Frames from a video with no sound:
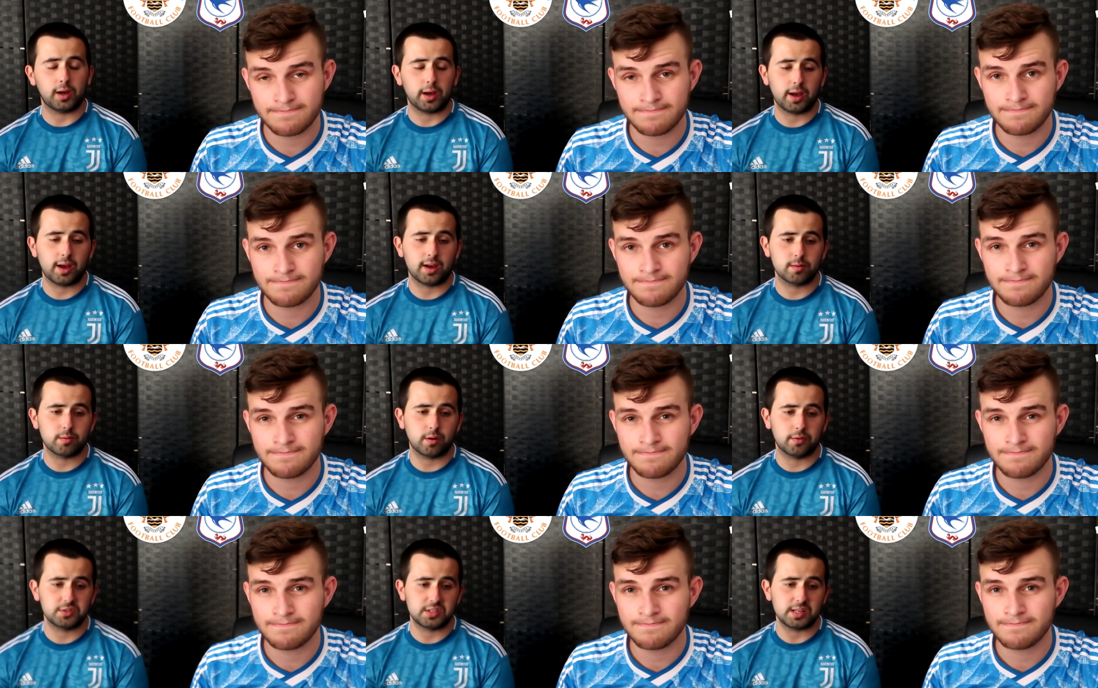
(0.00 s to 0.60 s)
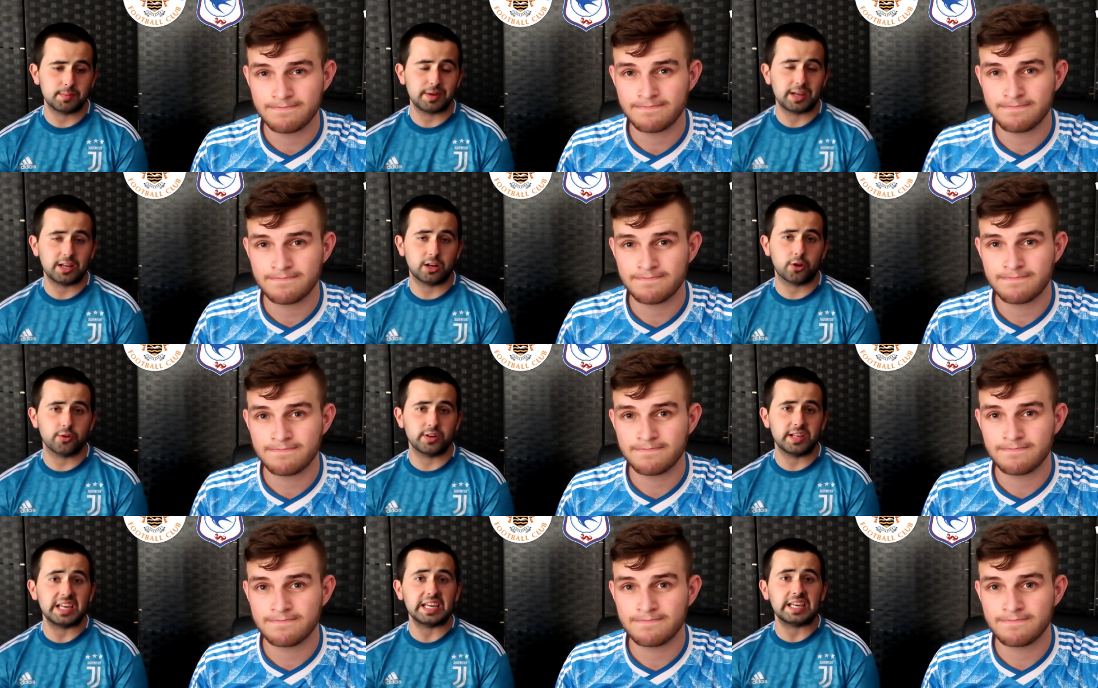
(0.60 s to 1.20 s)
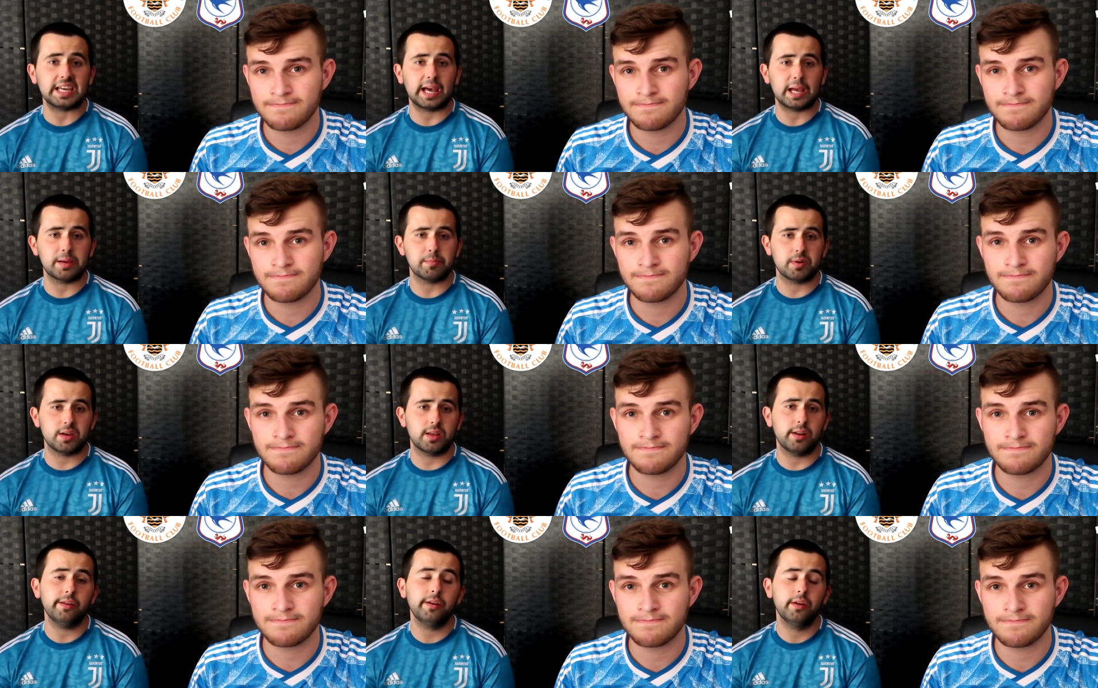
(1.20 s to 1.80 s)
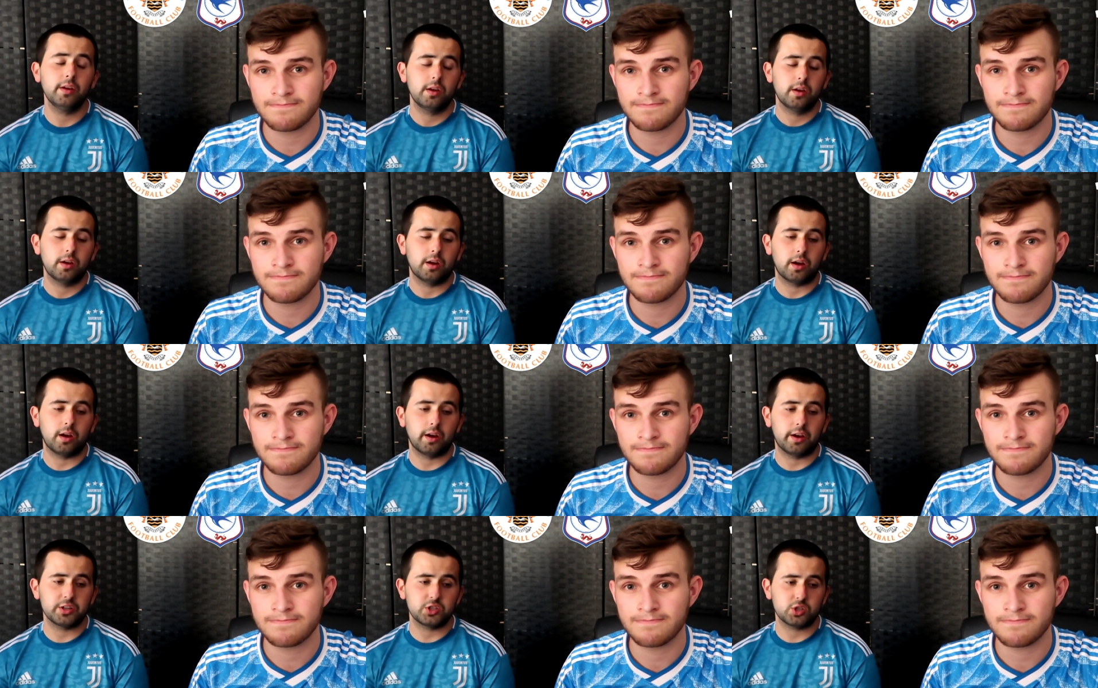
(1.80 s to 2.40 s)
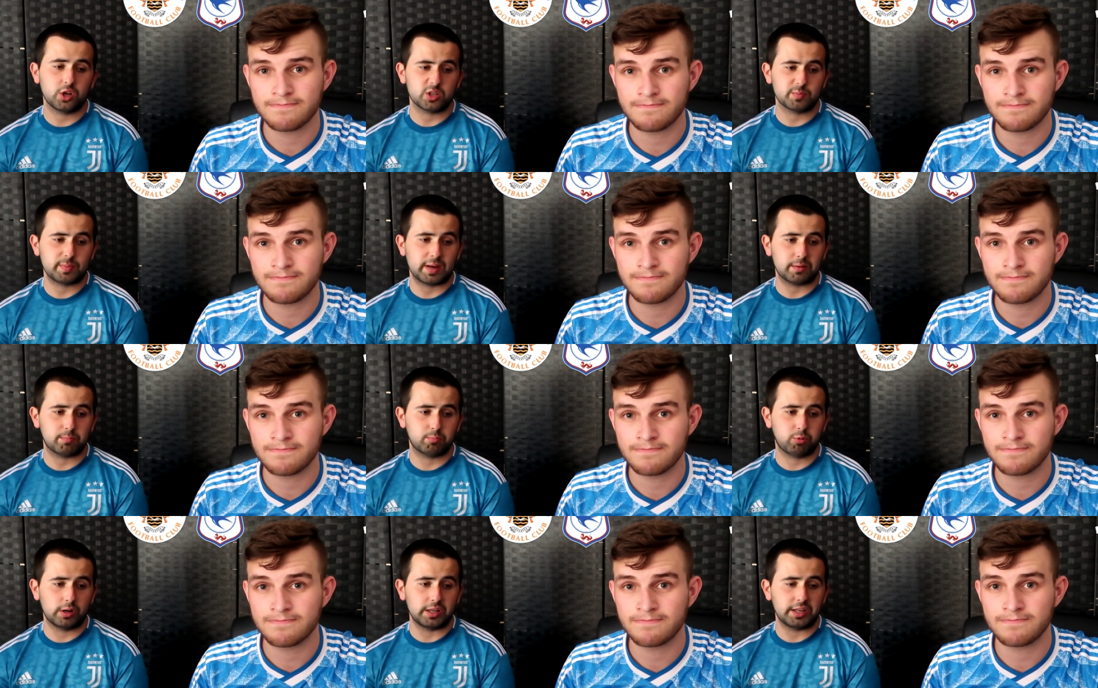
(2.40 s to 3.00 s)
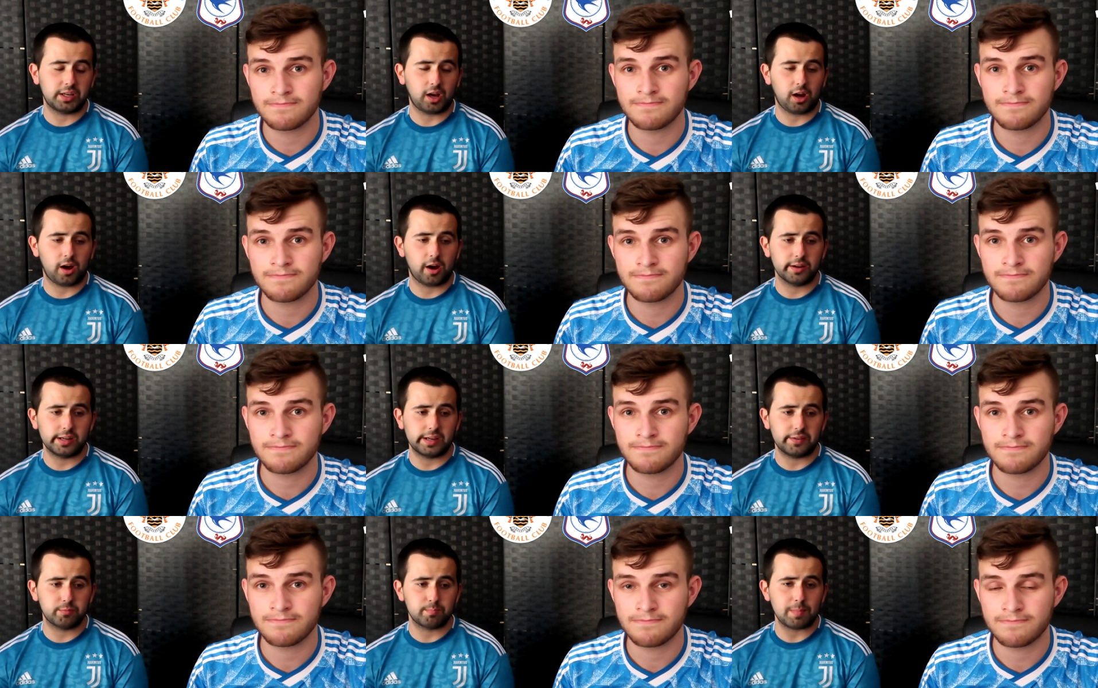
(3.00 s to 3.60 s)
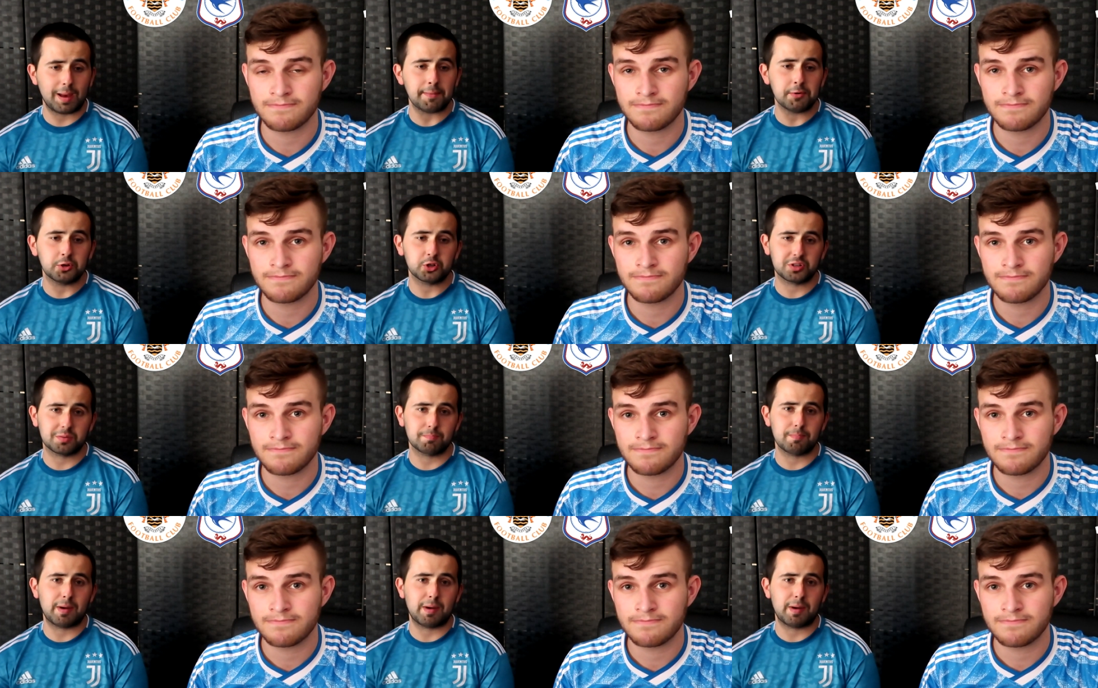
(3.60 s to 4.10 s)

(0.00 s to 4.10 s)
Speaker 1: um, obviously being only a game in. Uh, so I expect probably Cardiff maybe just to